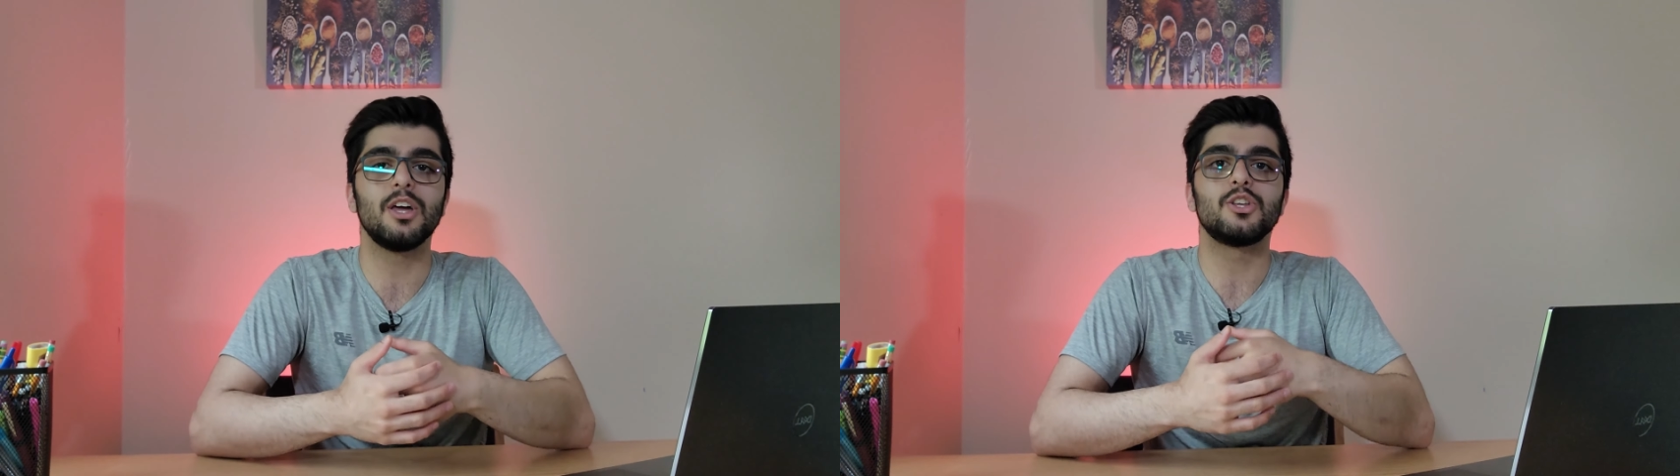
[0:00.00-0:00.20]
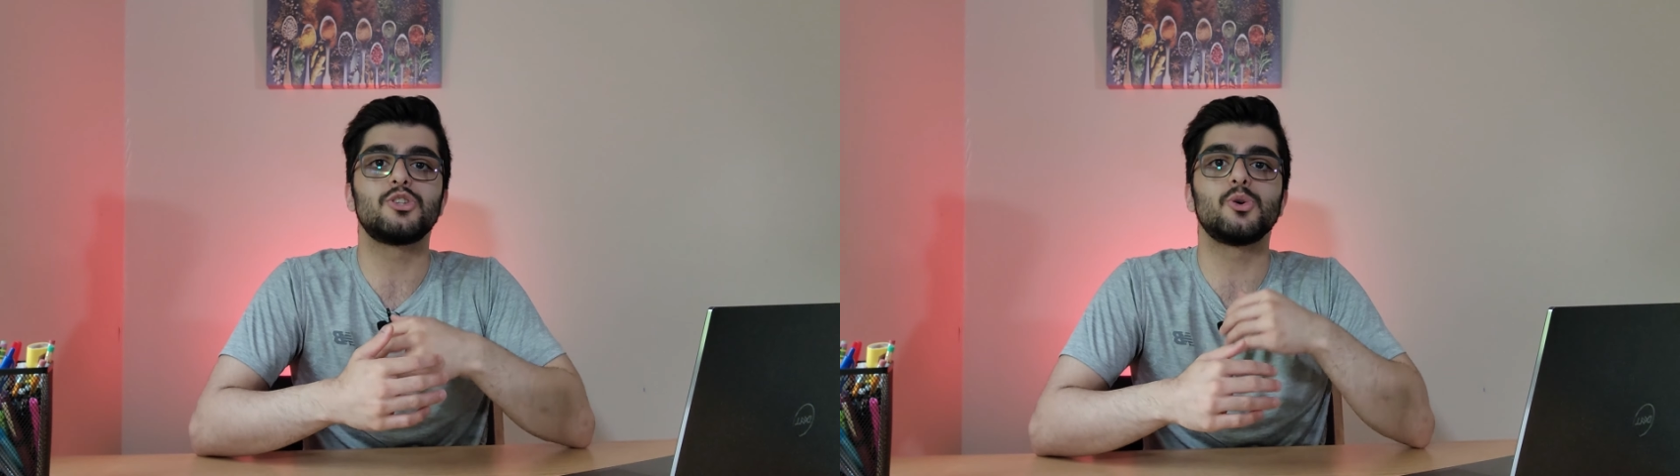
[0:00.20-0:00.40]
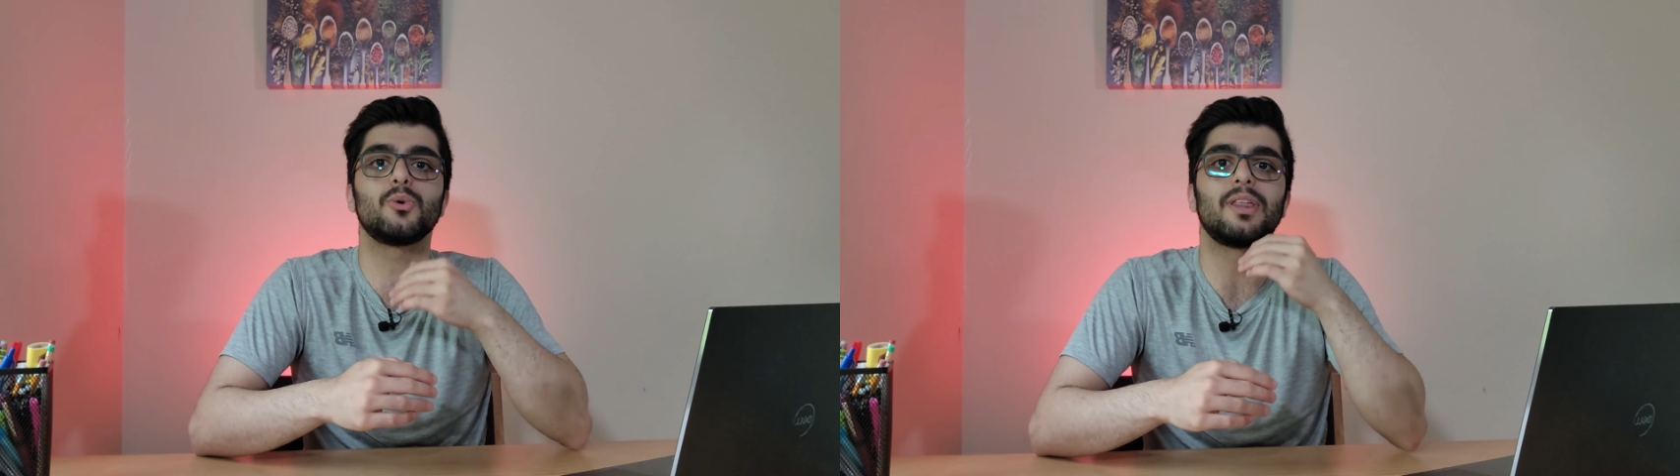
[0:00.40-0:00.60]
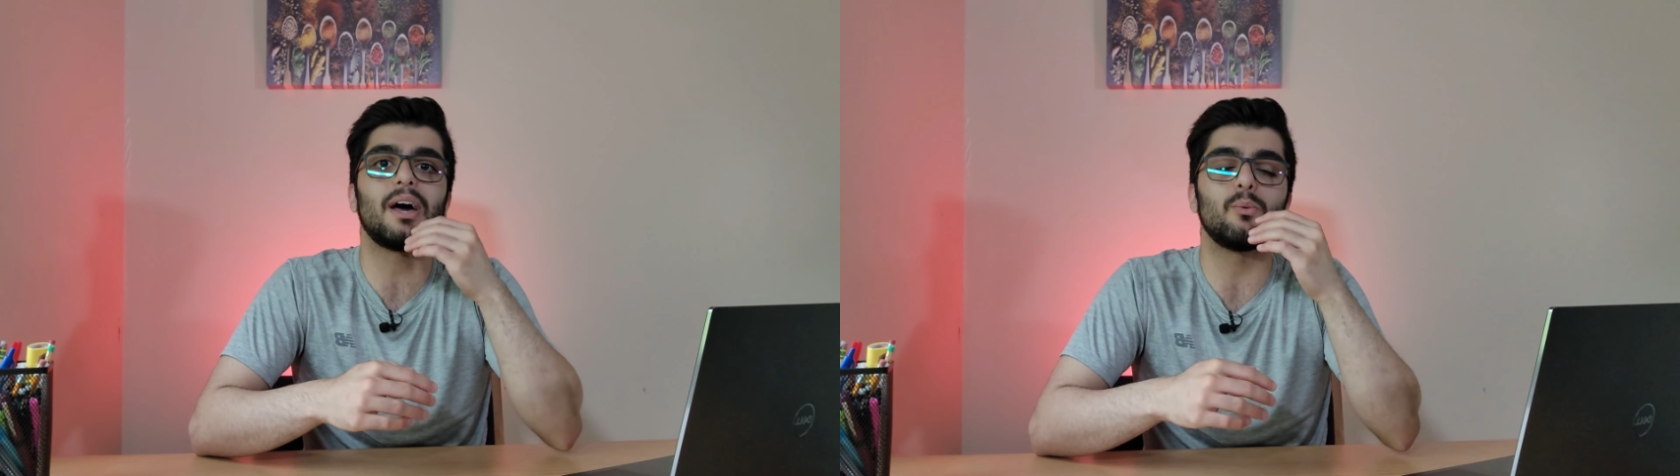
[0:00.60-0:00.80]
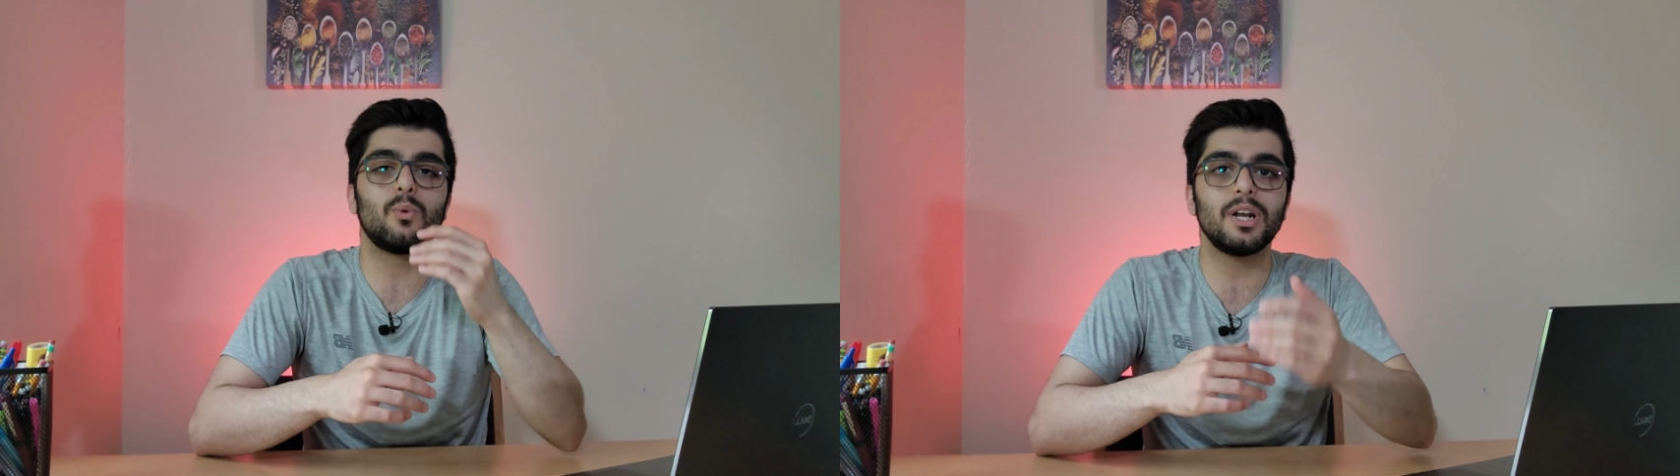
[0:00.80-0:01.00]
so
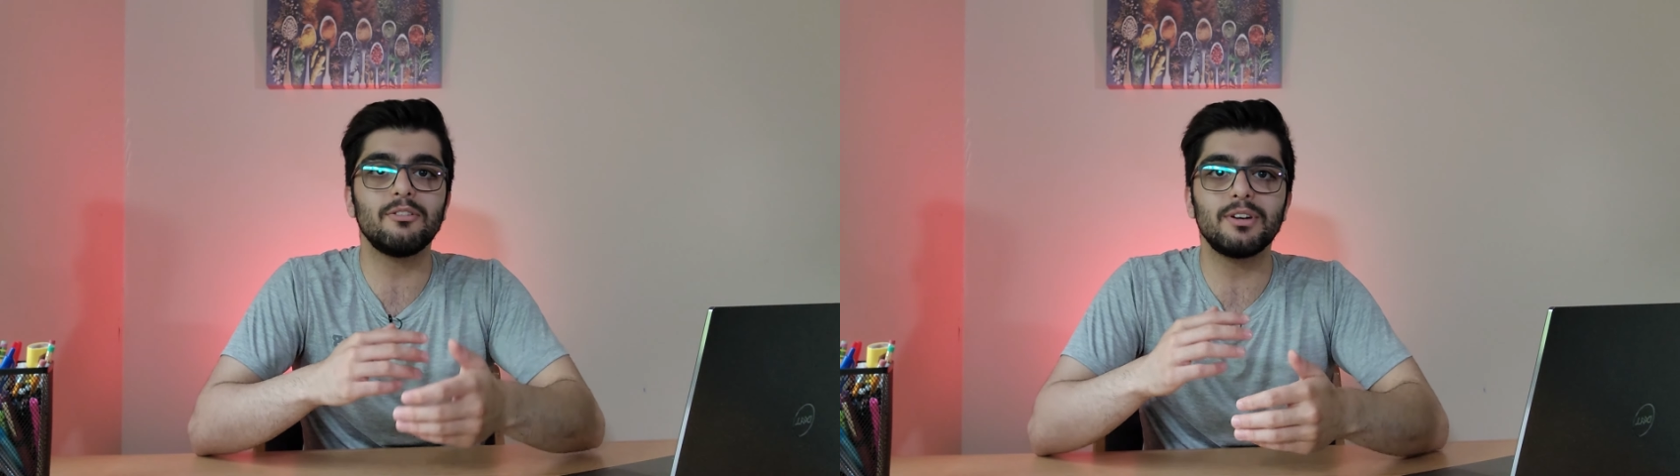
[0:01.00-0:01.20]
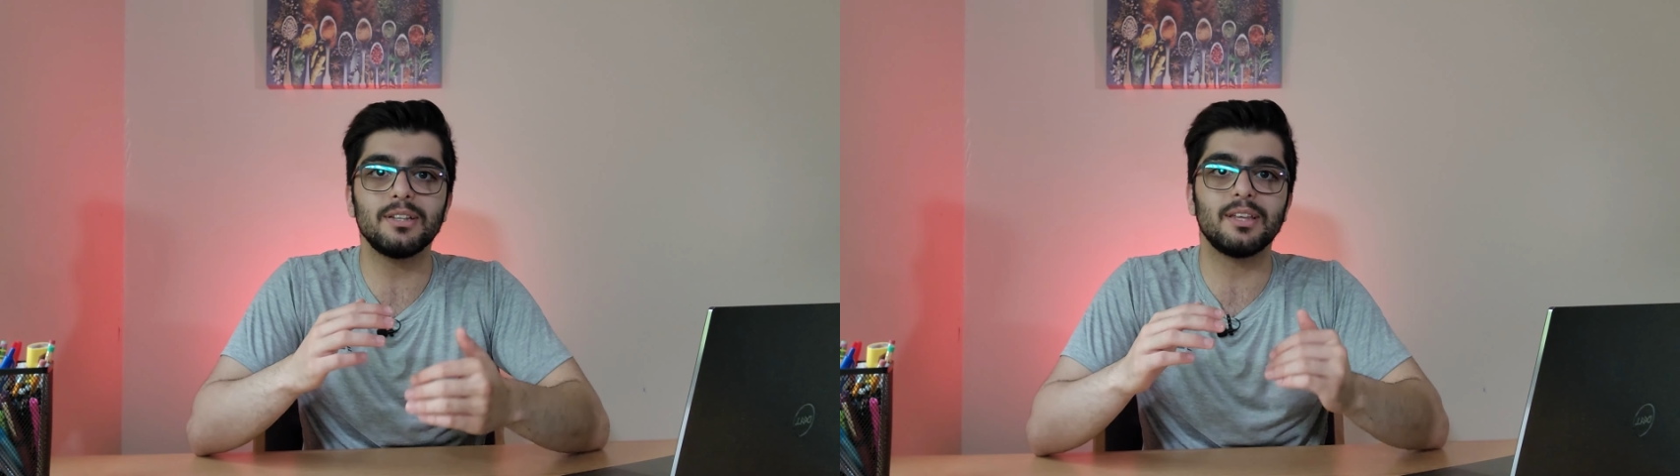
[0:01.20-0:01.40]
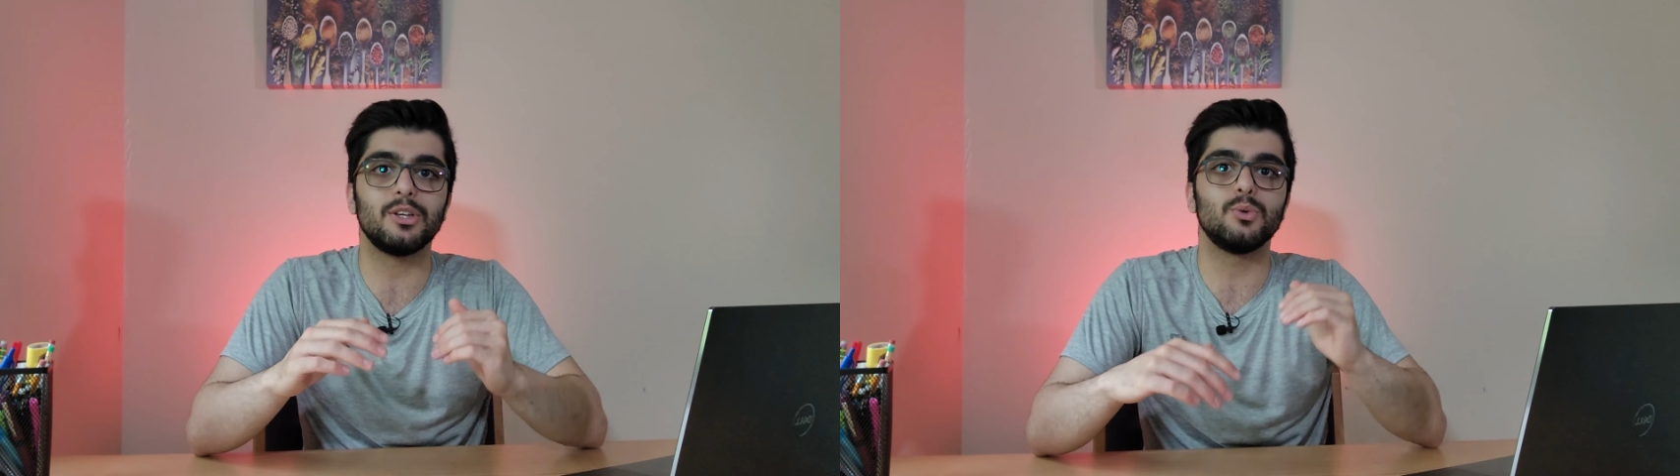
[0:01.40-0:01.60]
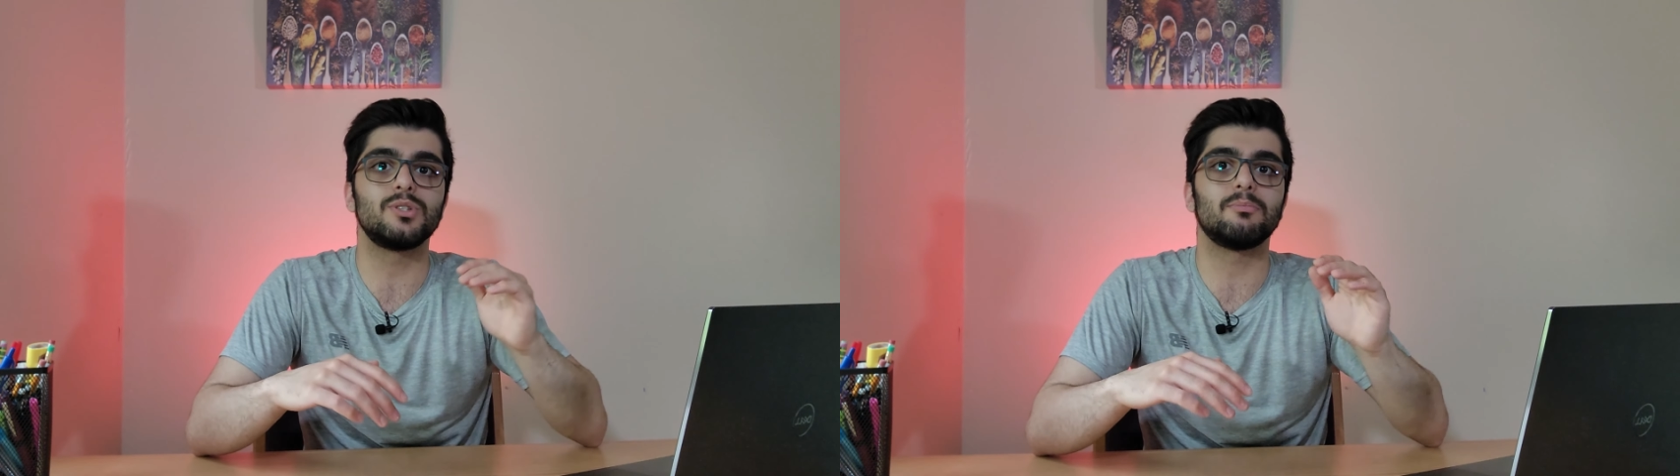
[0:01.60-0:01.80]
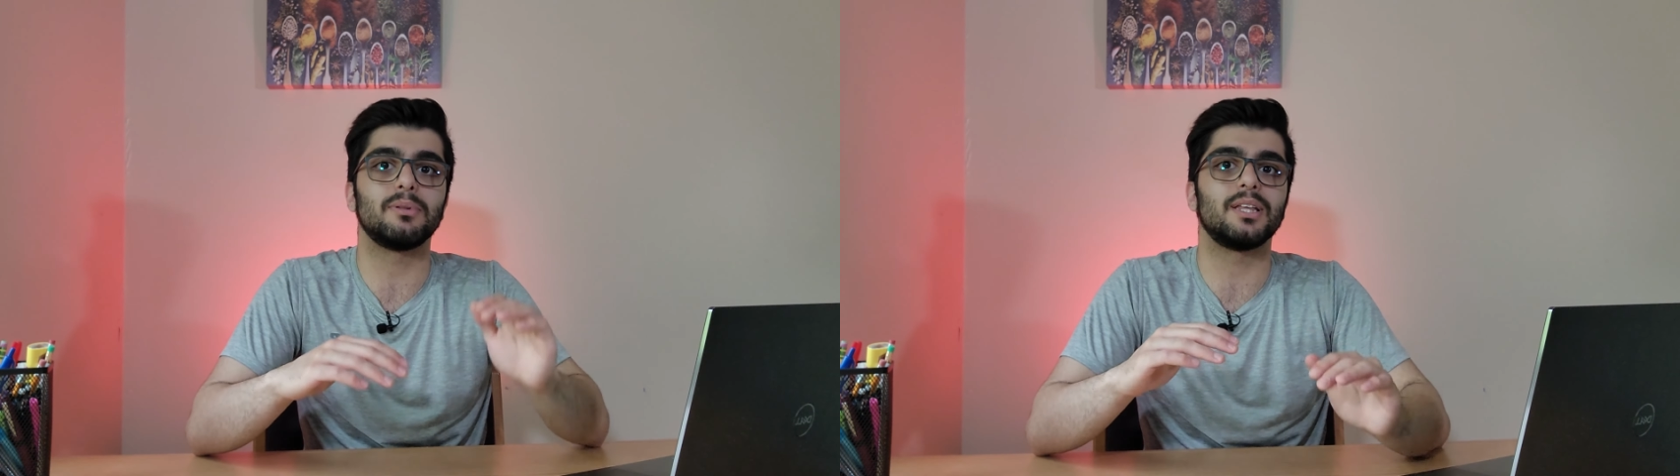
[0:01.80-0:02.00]
that whenever they
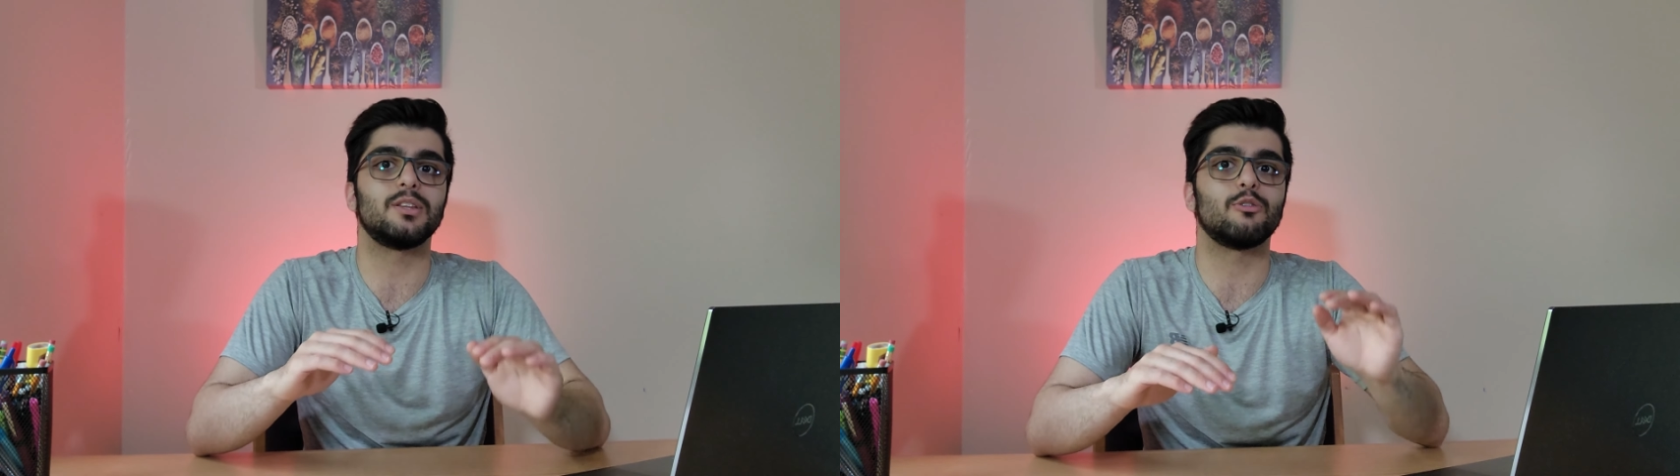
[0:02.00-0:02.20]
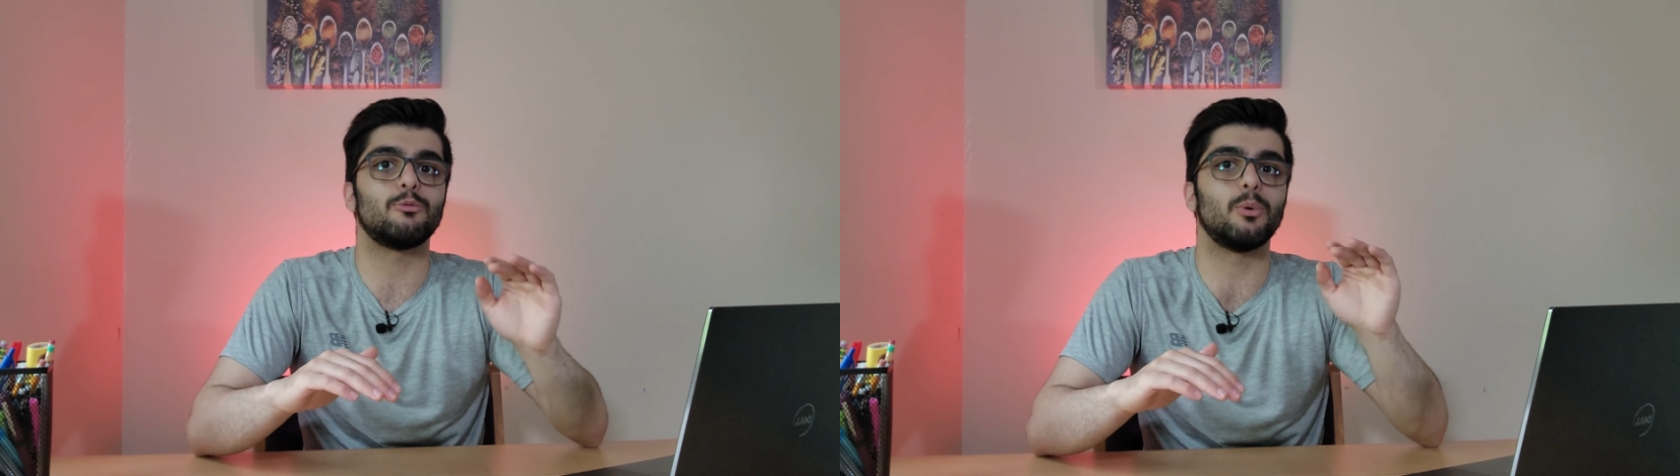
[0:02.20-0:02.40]
use a blend of